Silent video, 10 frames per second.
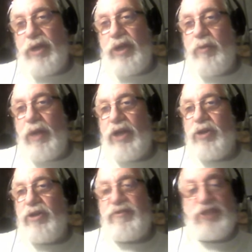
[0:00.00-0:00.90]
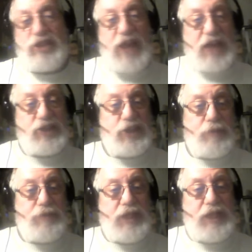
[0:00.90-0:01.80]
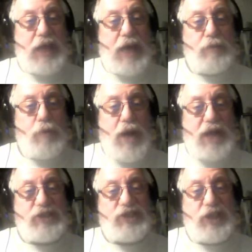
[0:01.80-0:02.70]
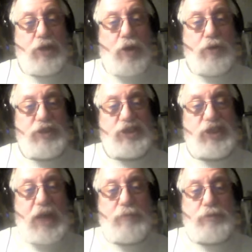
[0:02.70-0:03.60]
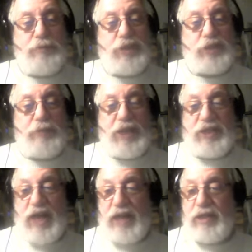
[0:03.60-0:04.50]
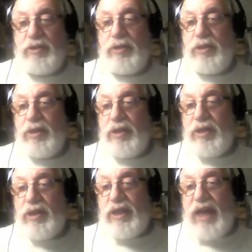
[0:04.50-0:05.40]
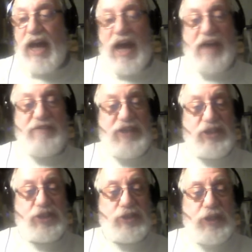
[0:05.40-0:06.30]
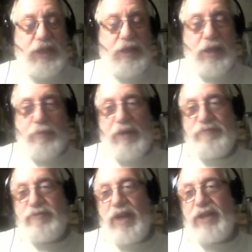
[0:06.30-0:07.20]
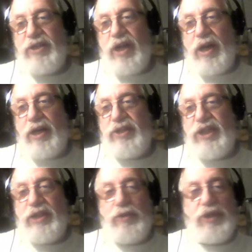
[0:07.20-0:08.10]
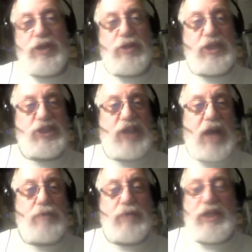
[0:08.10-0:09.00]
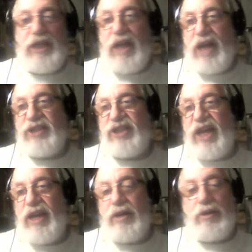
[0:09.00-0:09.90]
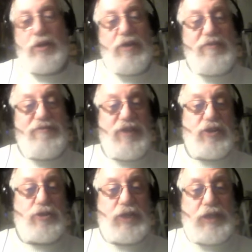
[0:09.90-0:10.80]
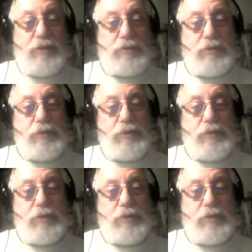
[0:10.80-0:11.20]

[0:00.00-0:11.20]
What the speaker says: Pretty weird if it's not something God wants that all this time would be spent on it. Obviously, my friend Deal there is not reading Isaiah fairly.